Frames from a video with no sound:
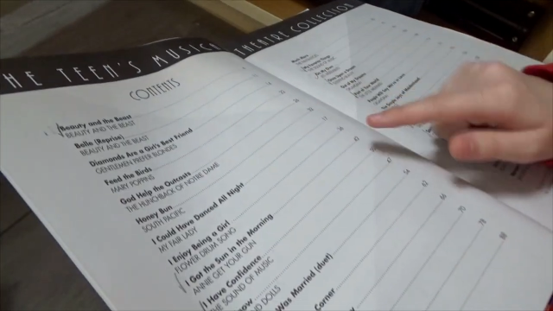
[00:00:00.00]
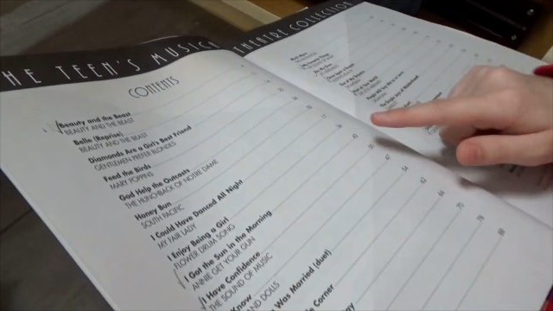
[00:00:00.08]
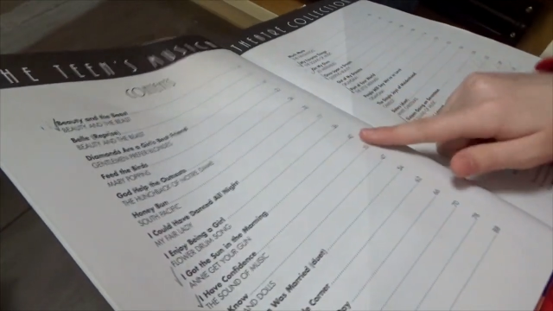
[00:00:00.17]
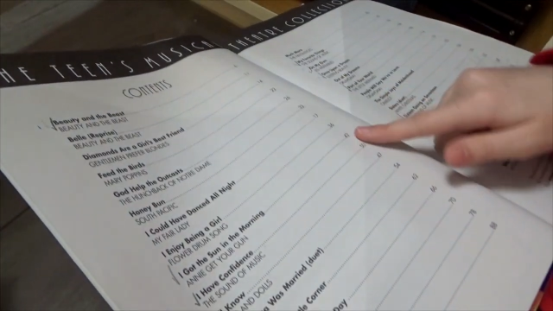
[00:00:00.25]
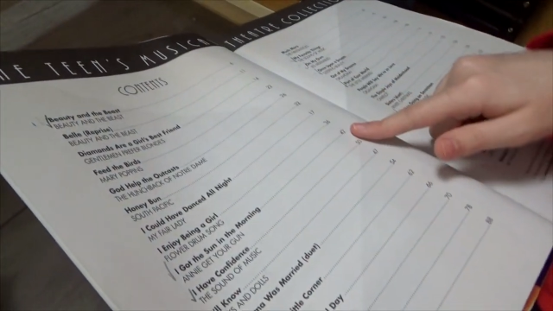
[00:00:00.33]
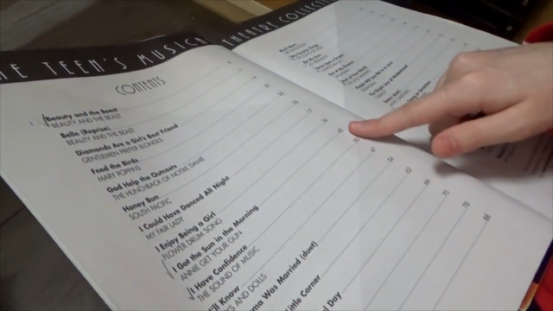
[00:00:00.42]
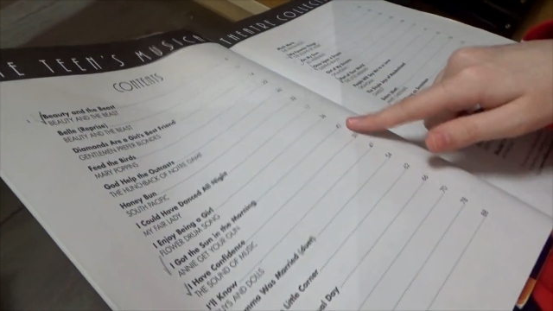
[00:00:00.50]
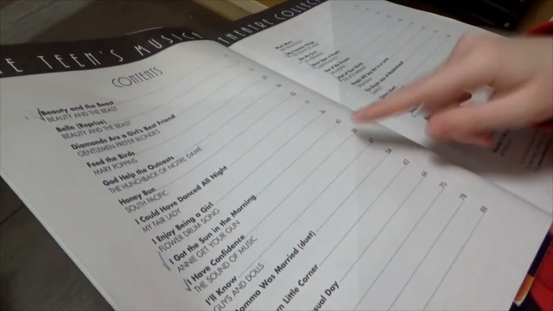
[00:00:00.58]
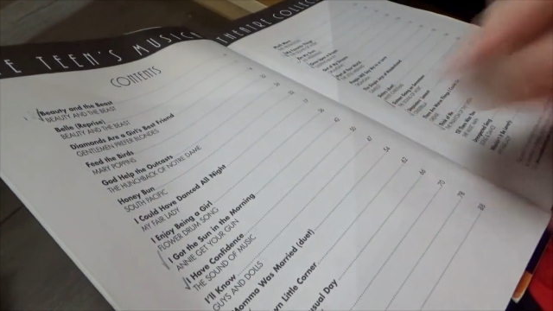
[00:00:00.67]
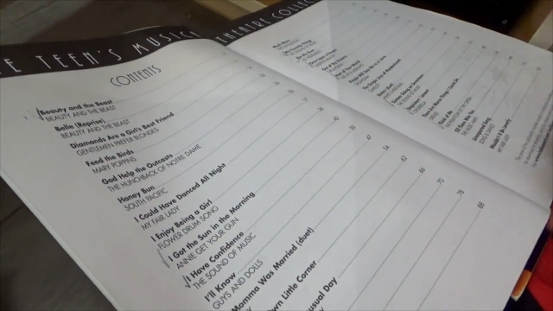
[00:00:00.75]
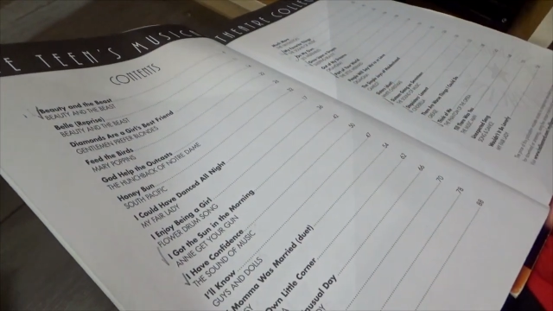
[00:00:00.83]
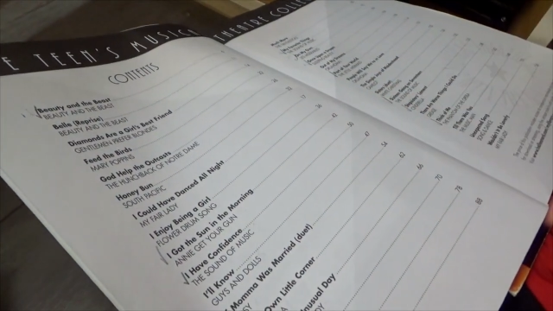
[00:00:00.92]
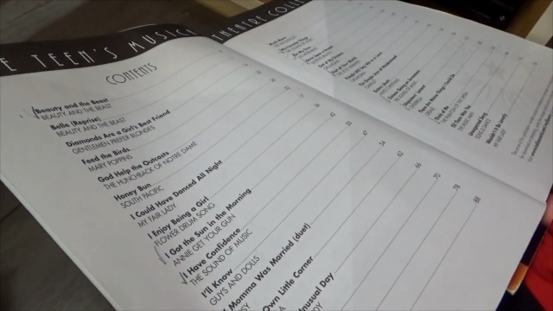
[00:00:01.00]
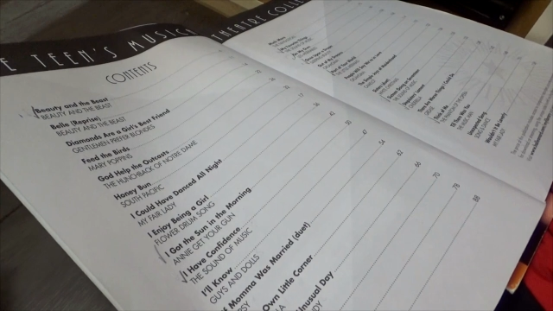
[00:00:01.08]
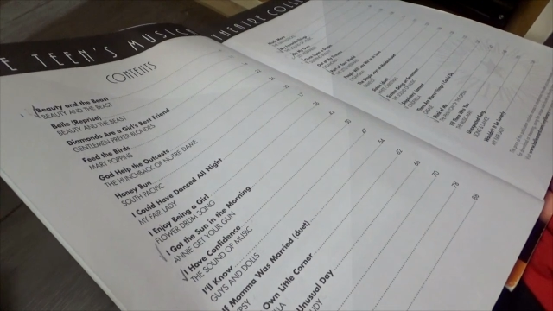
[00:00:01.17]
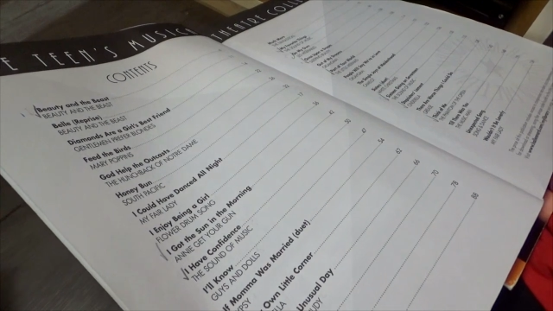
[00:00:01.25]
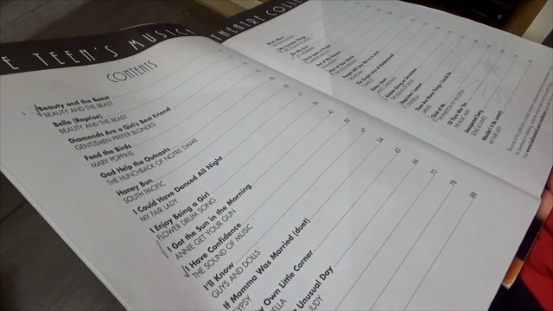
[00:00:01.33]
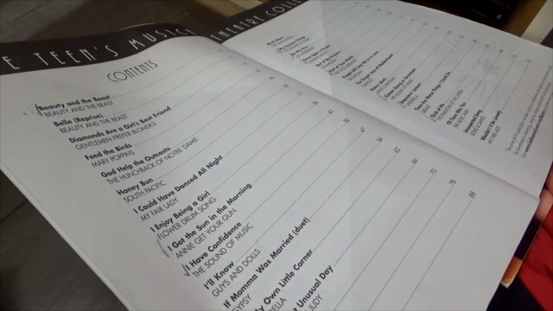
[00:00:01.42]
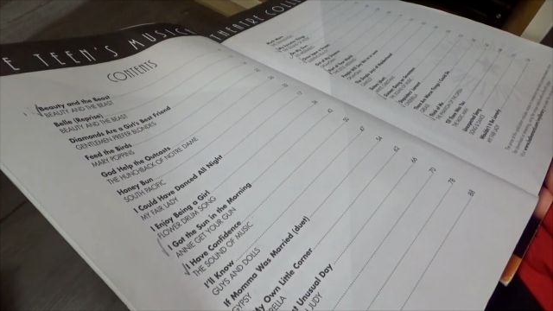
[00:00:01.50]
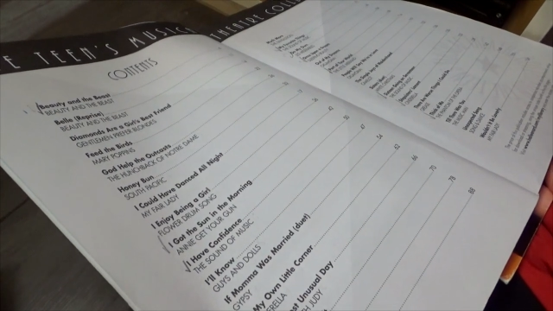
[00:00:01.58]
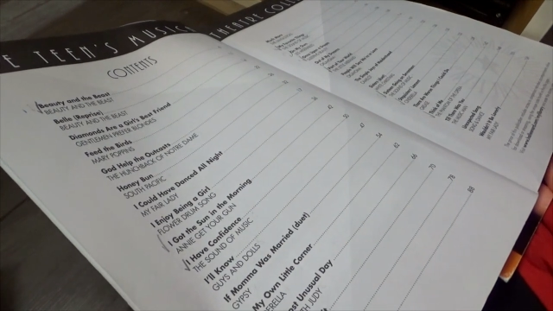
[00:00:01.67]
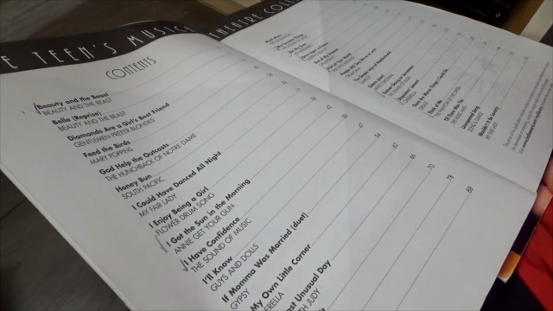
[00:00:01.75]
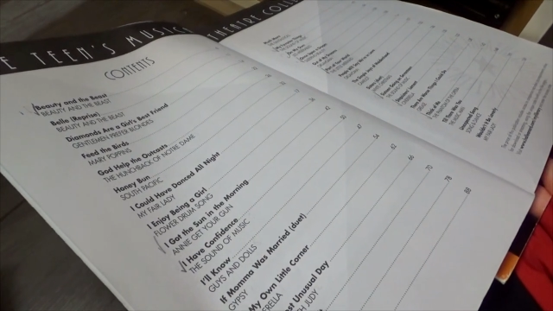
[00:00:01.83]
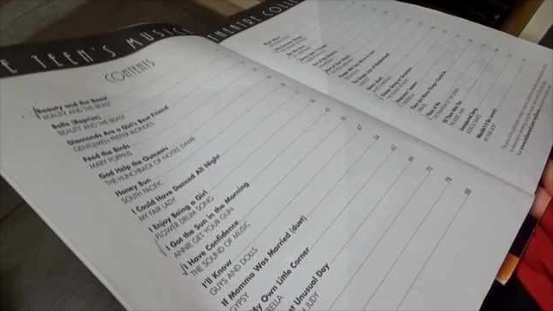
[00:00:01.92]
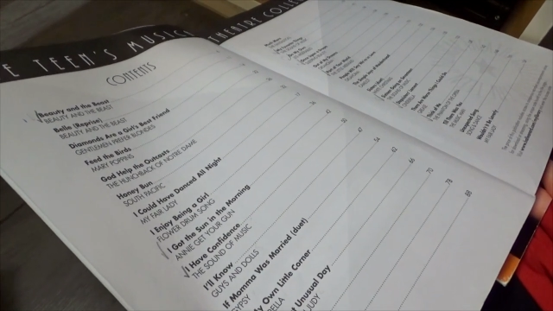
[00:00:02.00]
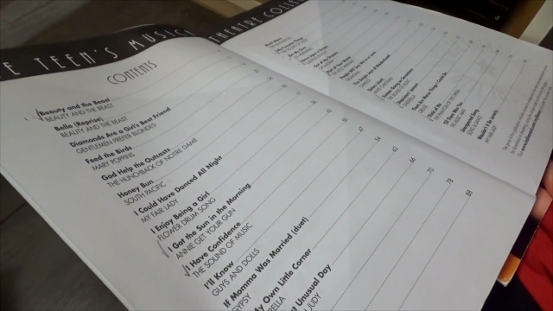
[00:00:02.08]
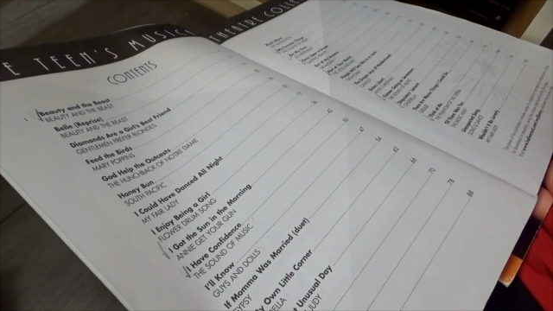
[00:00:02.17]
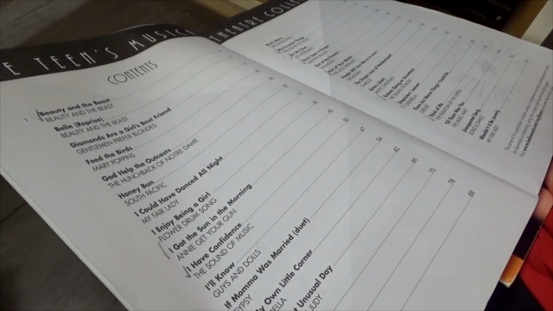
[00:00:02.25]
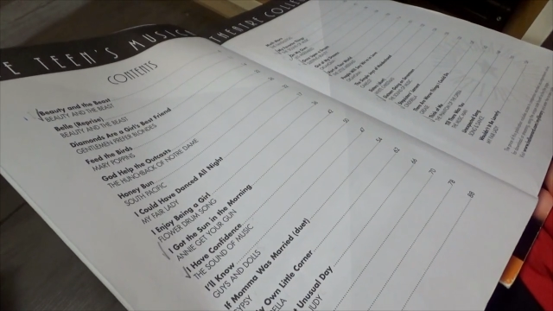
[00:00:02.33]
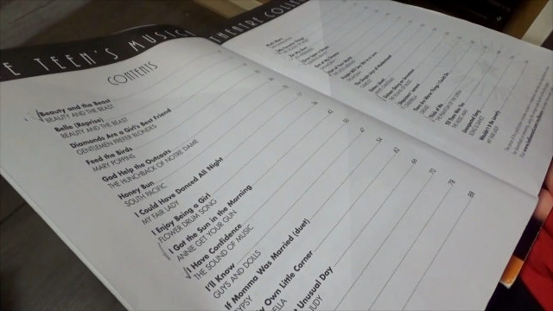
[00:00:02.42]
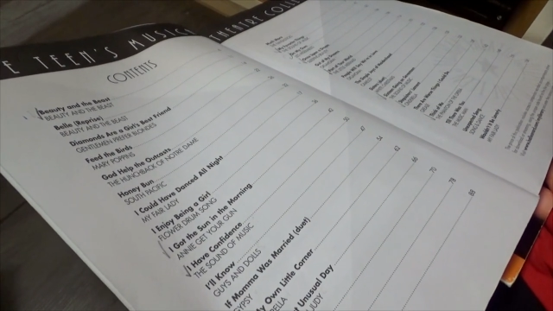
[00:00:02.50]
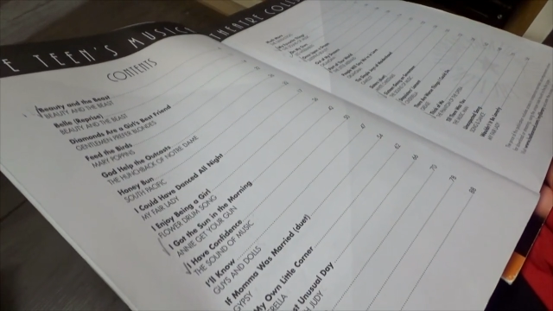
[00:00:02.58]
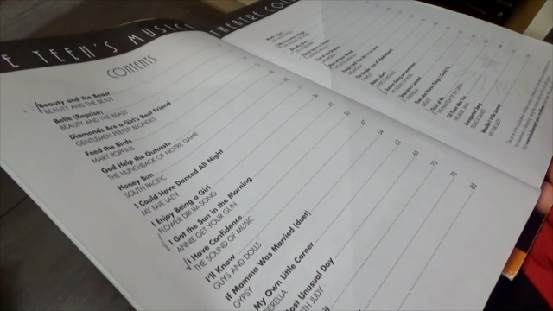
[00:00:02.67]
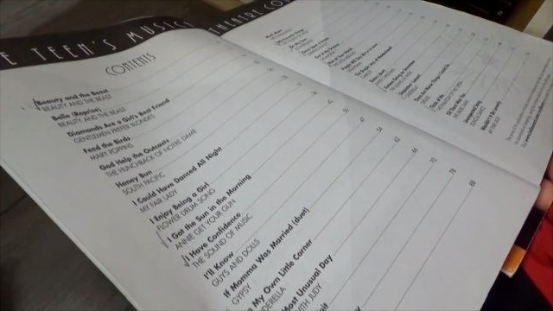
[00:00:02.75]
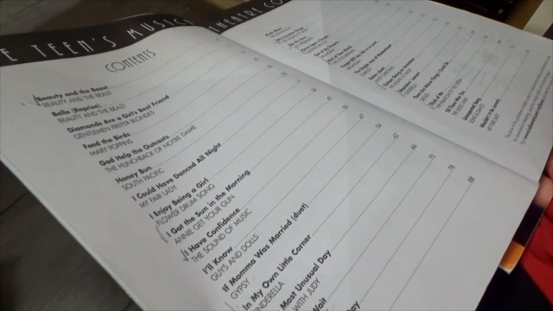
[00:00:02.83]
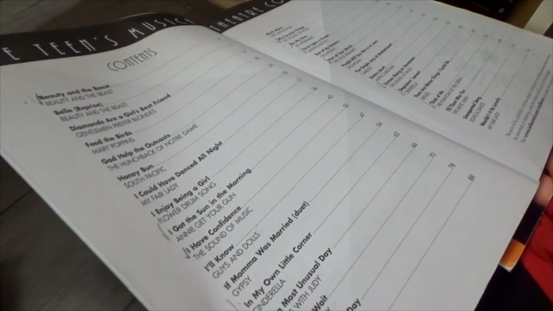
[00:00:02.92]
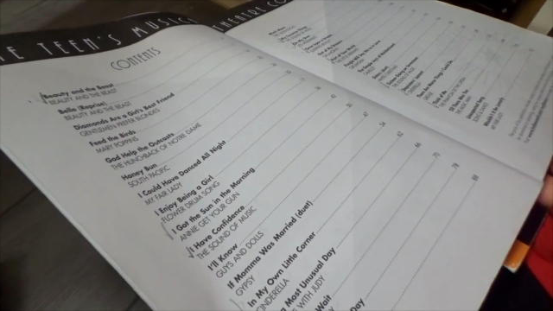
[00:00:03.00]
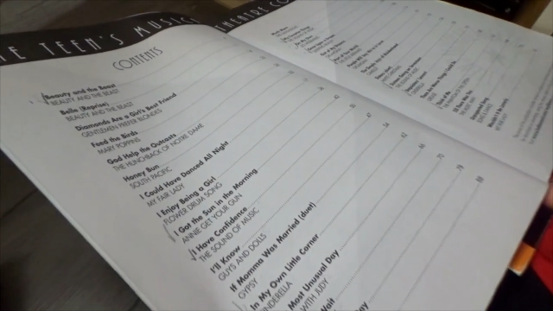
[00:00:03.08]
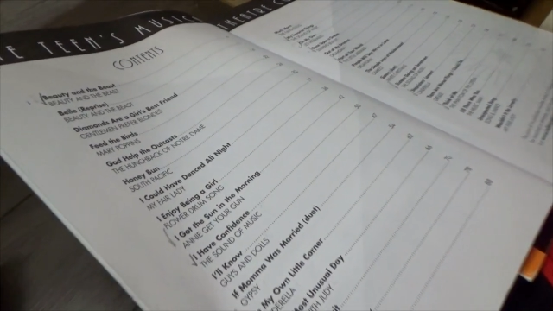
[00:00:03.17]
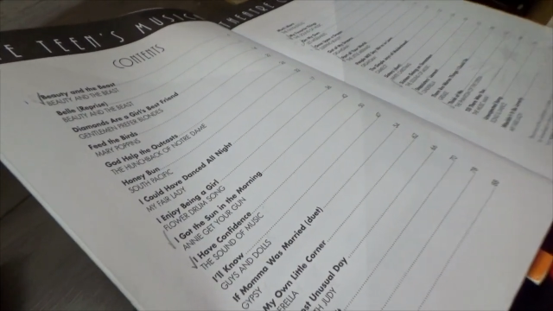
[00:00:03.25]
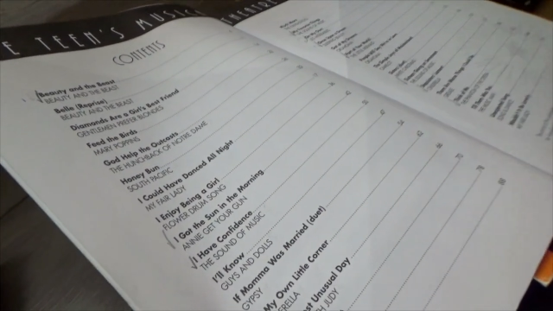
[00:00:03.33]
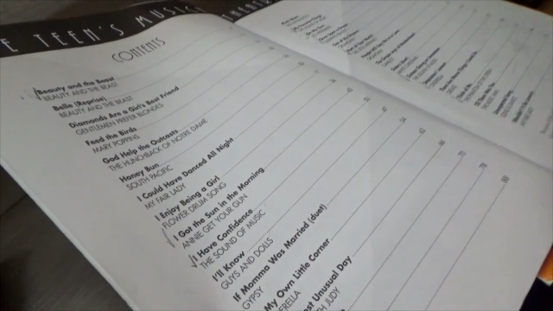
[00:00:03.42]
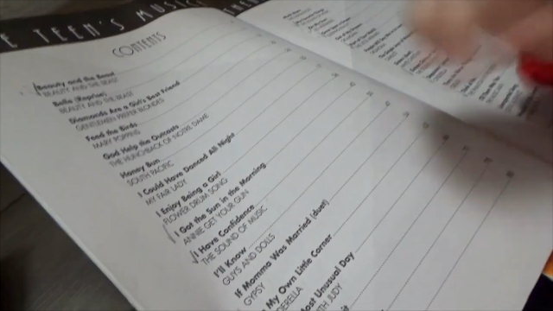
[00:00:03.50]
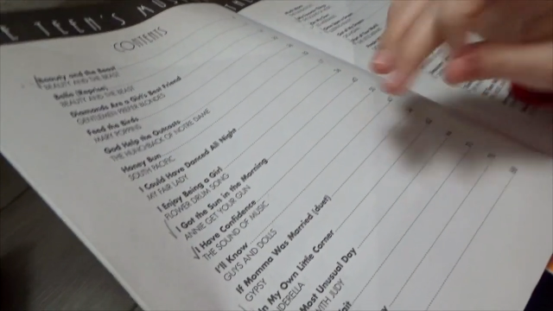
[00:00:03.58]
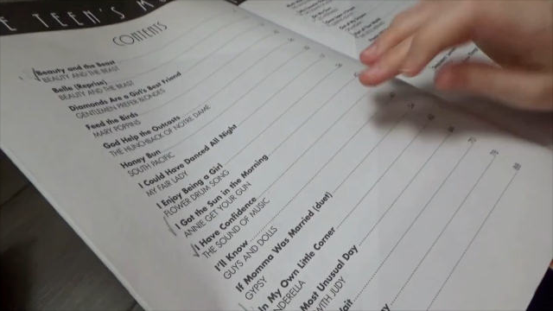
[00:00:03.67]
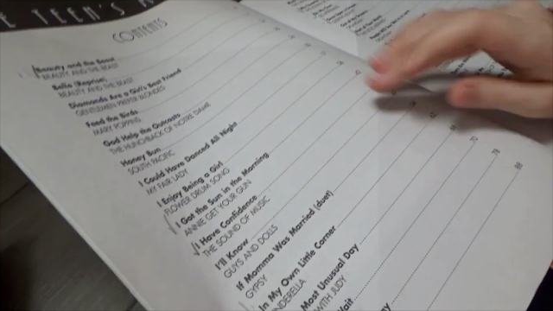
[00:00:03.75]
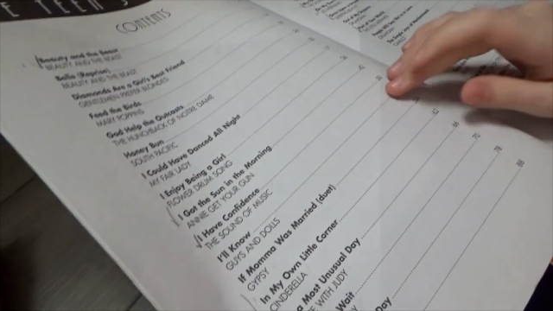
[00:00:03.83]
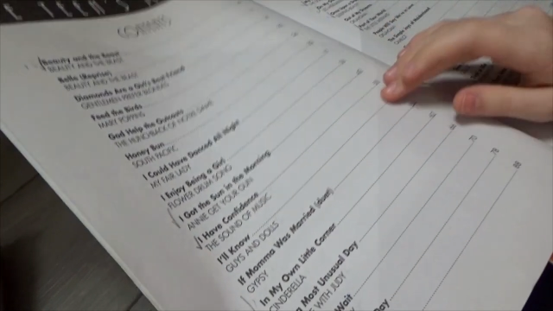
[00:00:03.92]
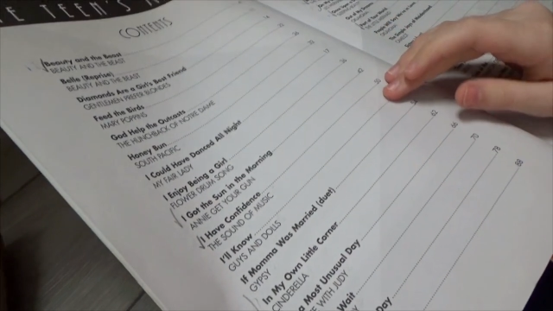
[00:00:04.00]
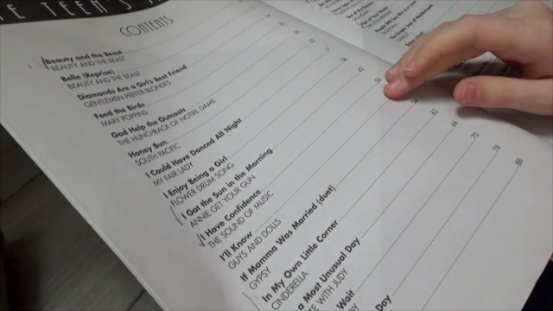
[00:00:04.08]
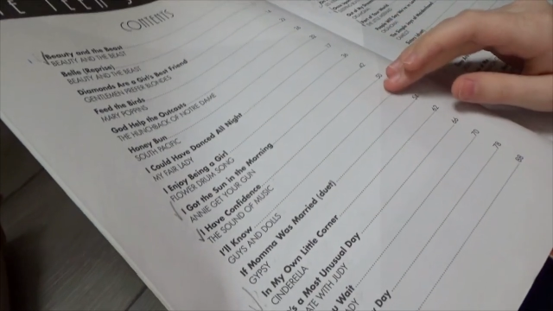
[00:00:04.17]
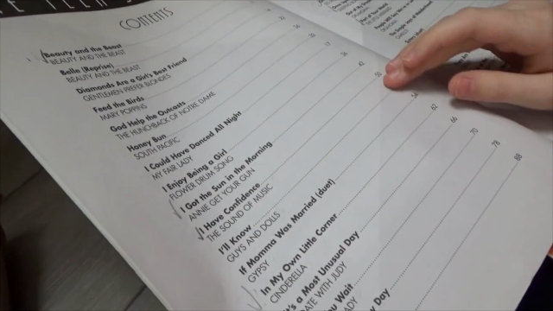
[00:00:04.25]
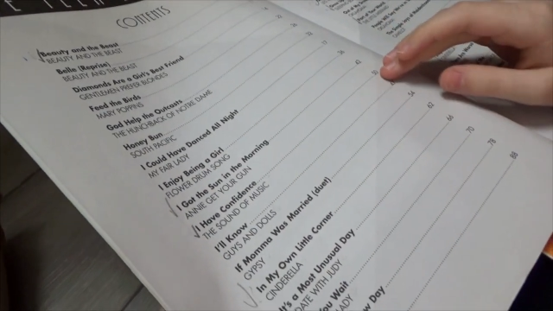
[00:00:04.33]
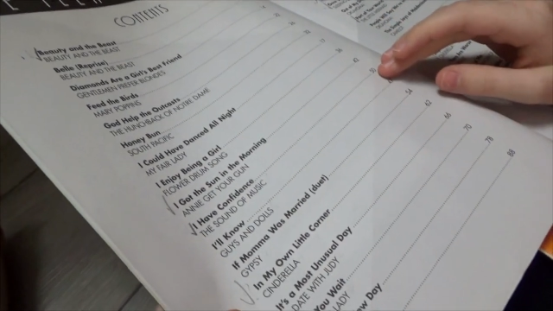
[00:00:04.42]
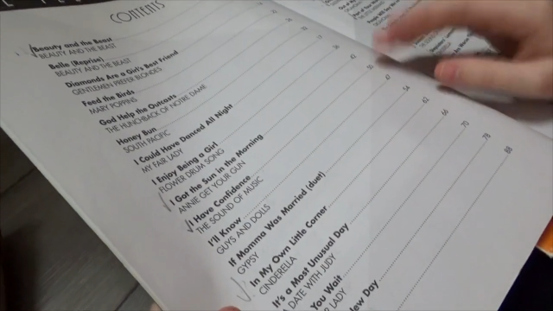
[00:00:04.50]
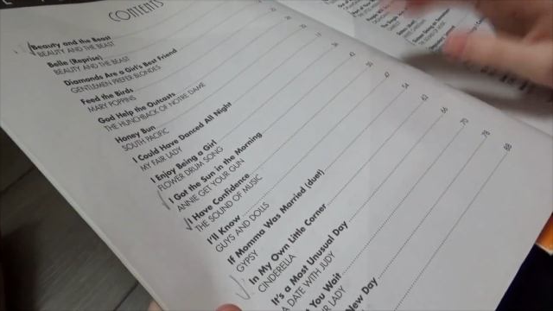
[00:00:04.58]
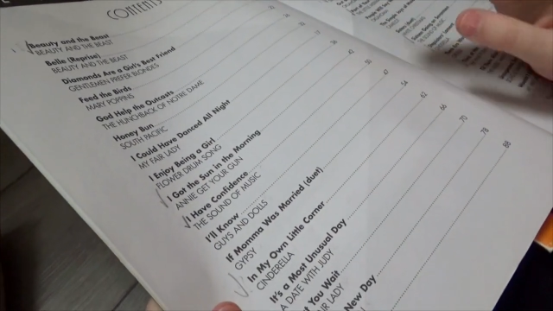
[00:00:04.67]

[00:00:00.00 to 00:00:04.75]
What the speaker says: No face is visible, so there are no lips to read.